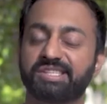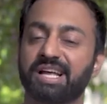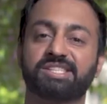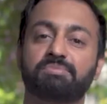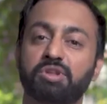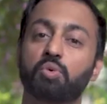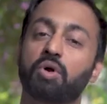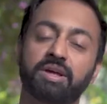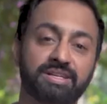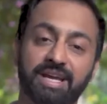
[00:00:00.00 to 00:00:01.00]
that's something you
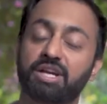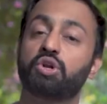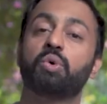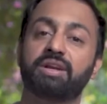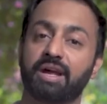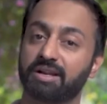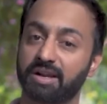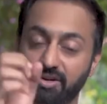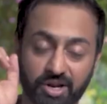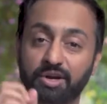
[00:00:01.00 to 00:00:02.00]
want to get to it and
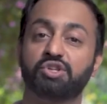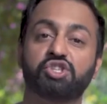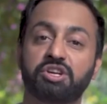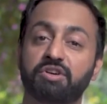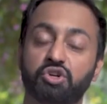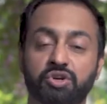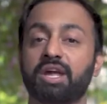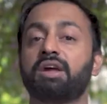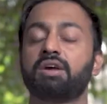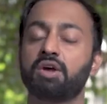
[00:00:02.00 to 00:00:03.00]
then try to achieve it
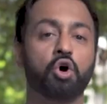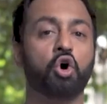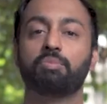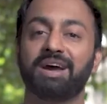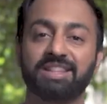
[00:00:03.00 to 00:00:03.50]
today or by